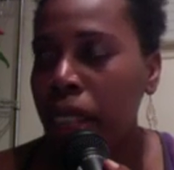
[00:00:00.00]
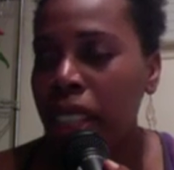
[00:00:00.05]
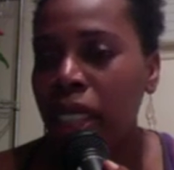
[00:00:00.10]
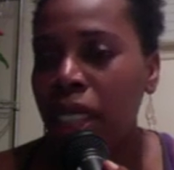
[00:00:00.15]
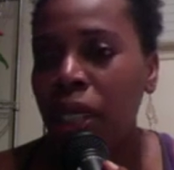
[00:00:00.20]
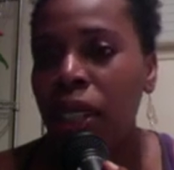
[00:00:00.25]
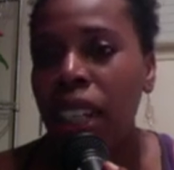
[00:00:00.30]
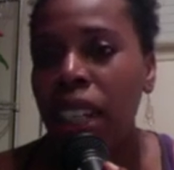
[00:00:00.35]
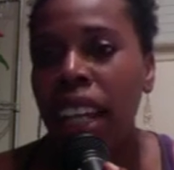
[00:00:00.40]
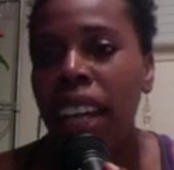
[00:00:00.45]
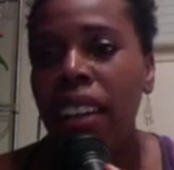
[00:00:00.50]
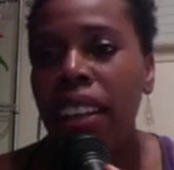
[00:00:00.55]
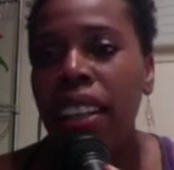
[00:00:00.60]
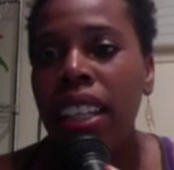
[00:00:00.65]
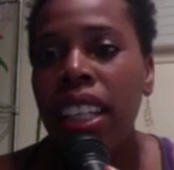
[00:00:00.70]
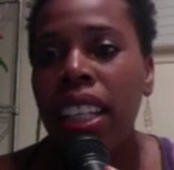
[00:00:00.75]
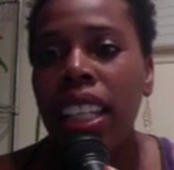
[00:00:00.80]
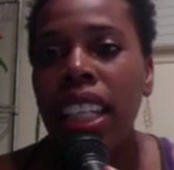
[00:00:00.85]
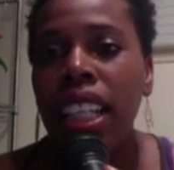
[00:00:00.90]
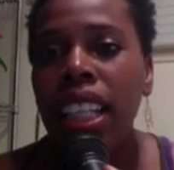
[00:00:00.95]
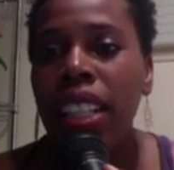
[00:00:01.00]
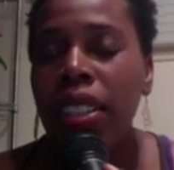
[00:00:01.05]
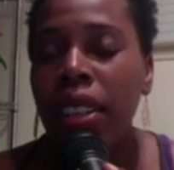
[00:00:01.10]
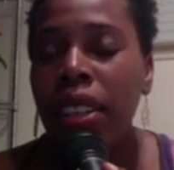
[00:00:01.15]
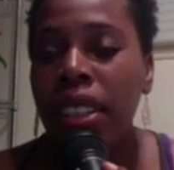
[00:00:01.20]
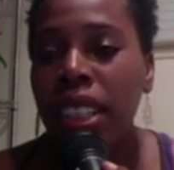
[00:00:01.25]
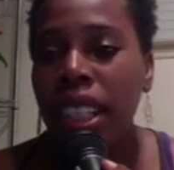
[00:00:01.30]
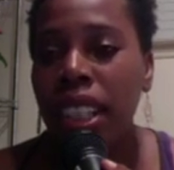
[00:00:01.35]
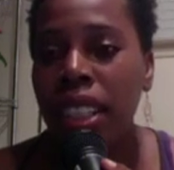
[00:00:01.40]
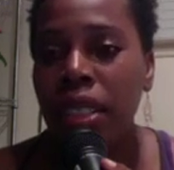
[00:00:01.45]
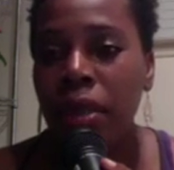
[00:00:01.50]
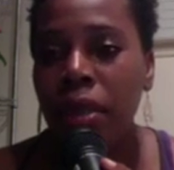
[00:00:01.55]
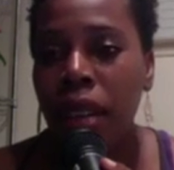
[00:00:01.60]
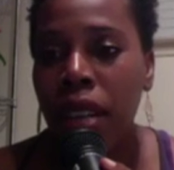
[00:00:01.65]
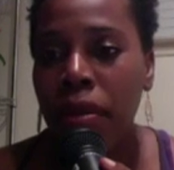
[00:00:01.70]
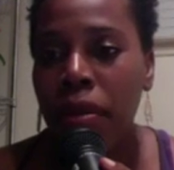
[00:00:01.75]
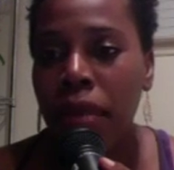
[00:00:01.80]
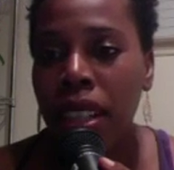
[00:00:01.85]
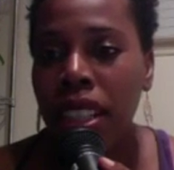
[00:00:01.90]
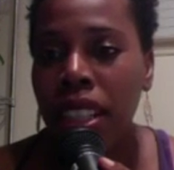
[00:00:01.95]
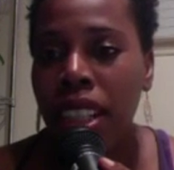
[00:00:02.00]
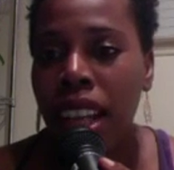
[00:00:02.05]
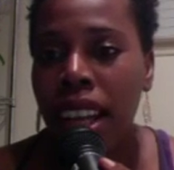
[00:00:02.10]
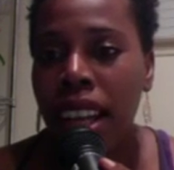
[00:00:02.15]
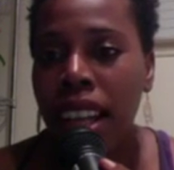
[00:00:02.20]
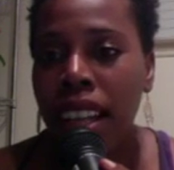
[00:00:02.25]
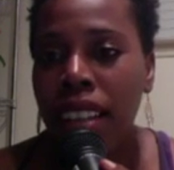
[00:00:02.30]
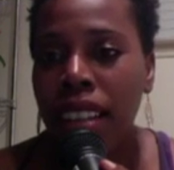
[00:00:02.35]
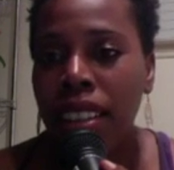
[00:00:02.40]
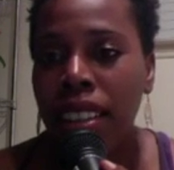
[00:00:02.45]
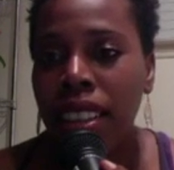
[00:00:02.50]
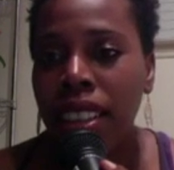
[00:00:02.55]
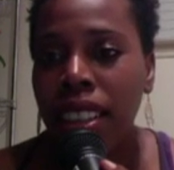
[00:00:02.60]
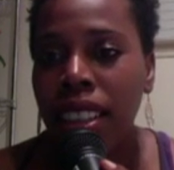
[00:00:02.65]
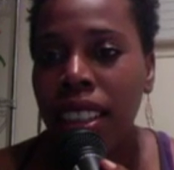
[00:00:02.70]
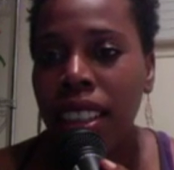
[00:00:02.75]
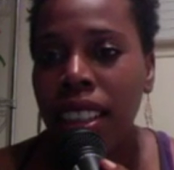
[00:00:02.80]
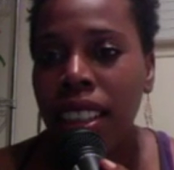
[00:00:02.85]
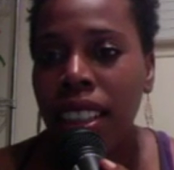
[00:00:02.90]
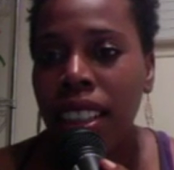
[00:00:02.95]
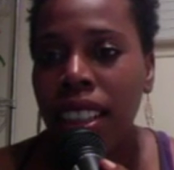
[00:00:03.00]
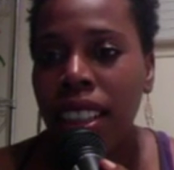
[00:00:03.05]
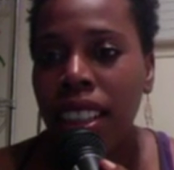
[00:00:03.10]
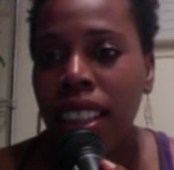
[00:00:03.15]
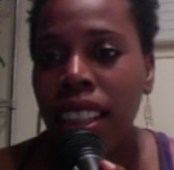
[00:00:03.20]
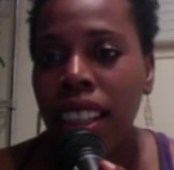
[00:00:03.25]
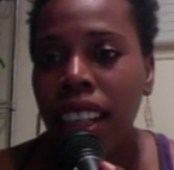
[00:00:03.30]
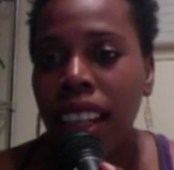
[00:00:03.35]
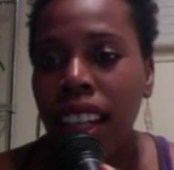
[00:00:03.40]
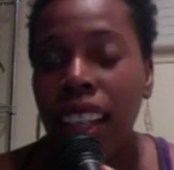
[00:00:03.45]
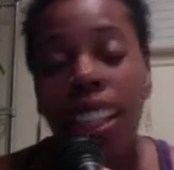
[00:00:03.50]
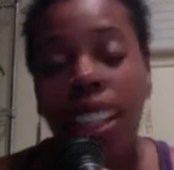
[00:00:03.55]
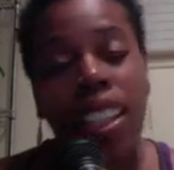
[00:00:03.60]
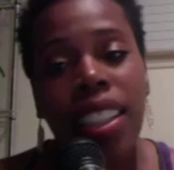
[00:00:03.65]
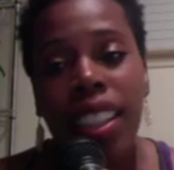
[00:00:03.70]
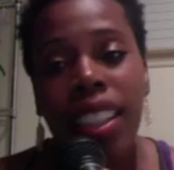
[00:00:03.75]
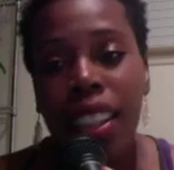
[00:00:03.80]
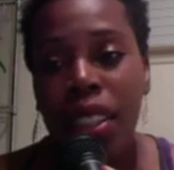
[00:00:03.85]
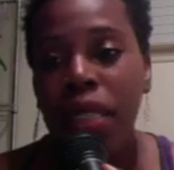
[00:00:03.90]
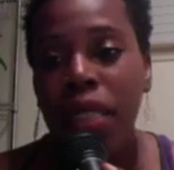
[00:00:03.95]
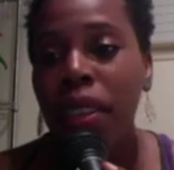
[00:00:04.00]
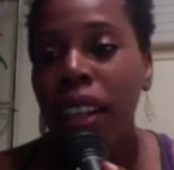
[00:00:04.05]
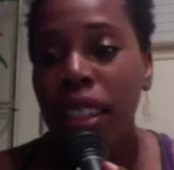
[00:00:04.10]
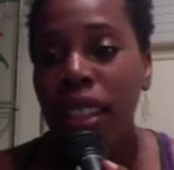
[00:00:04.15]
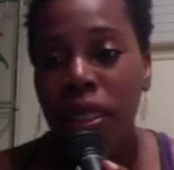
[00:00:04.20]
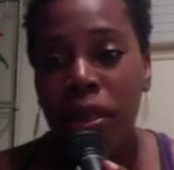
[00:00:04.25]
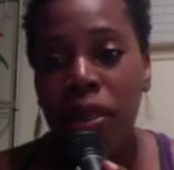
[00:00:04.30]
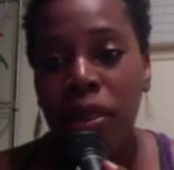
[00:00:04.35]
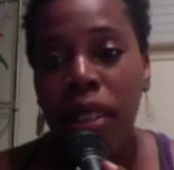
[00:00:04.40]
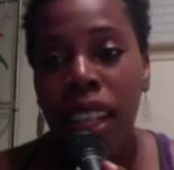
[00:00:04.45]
So now he starts to interact with my child. And his interaction